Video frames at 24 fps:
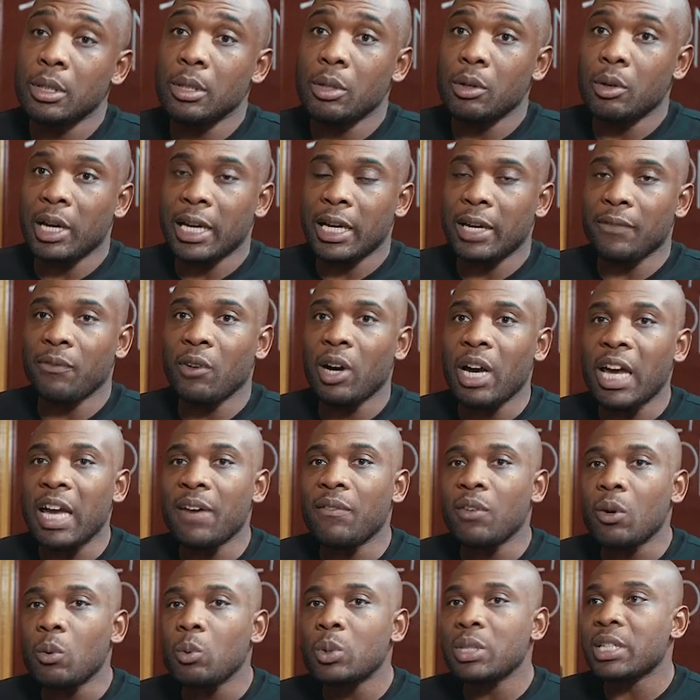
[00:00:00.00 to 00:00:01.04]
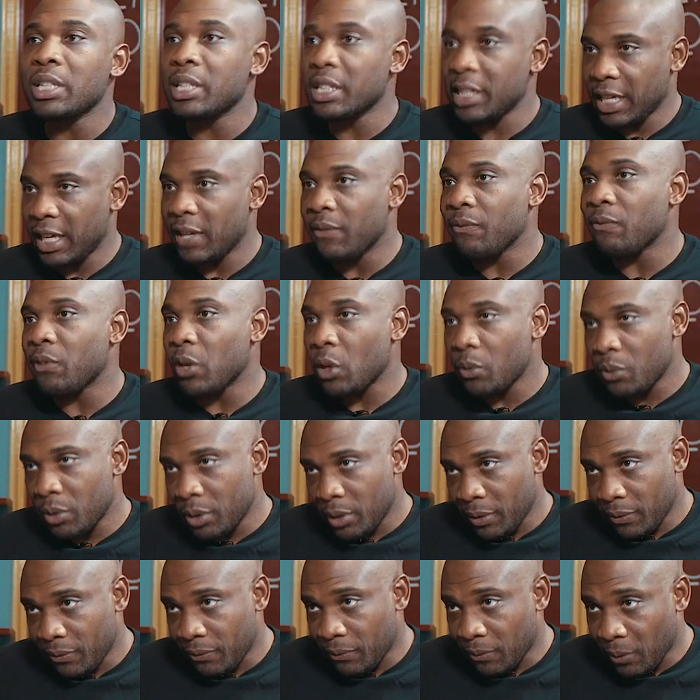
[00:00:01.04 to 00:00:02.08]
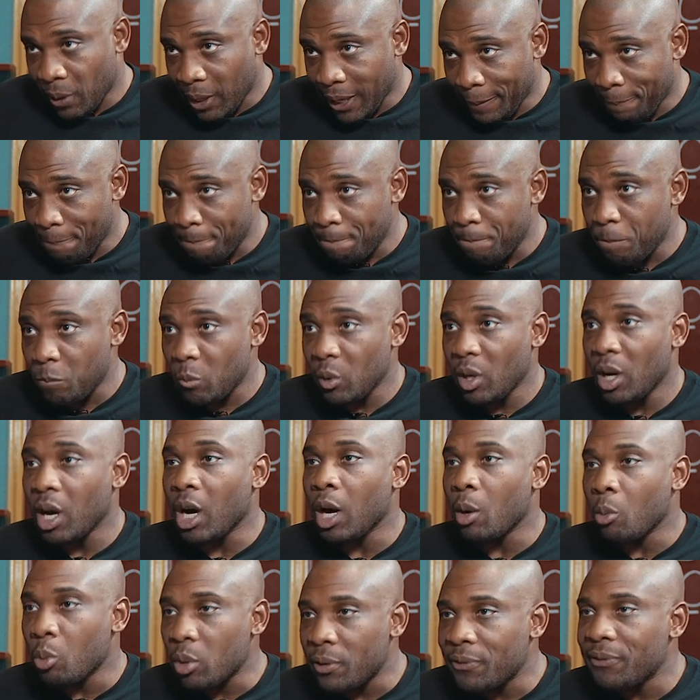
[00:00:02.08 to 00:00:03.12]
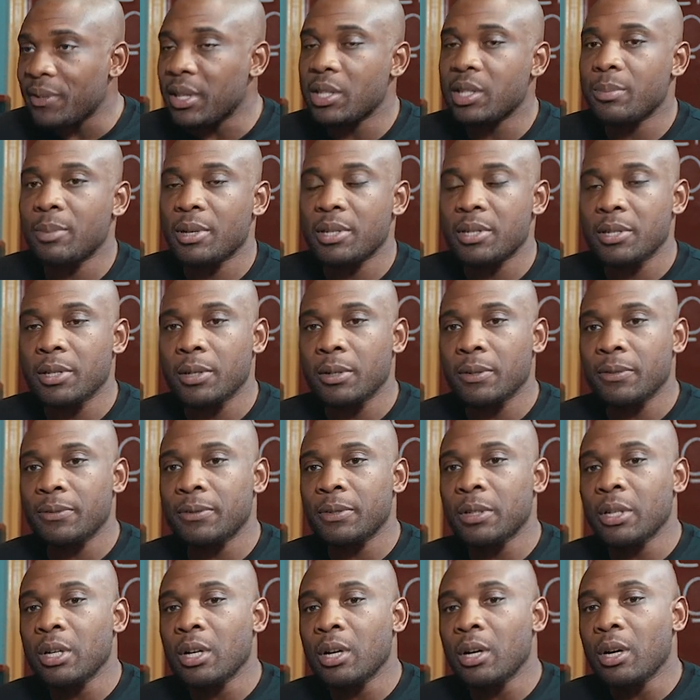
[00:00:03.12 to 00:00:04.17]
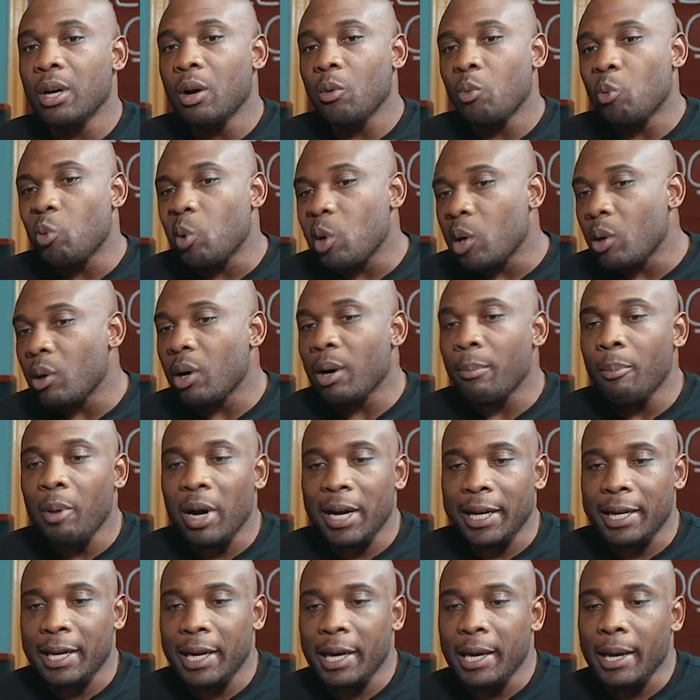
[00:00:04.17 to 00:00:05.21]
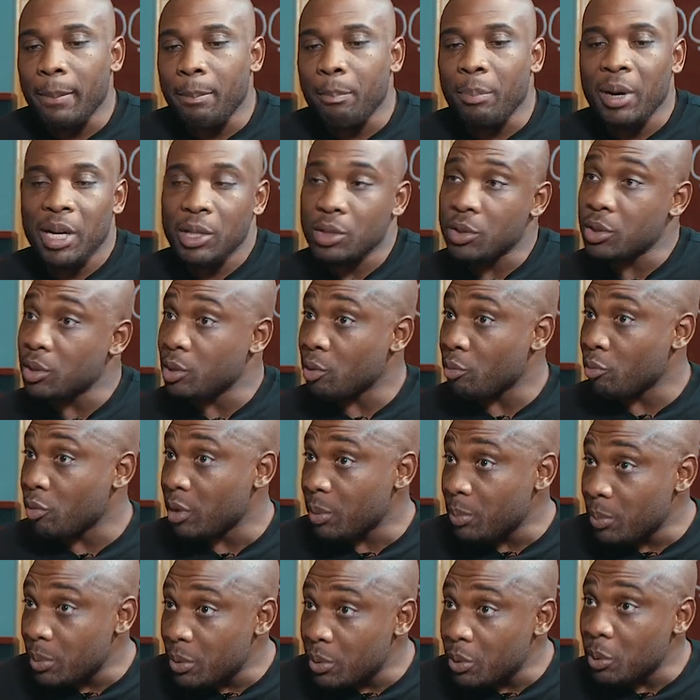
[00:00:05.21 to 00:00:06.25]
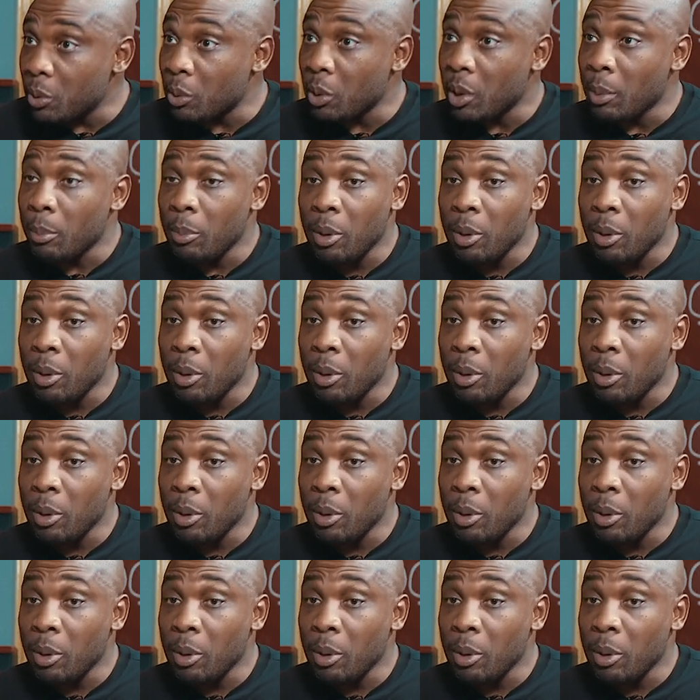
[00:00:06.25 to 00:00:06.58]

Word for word: Like if I ever was going to get involved in a fight, I would think to myself, well, I might get a punch in the ribs or yes. I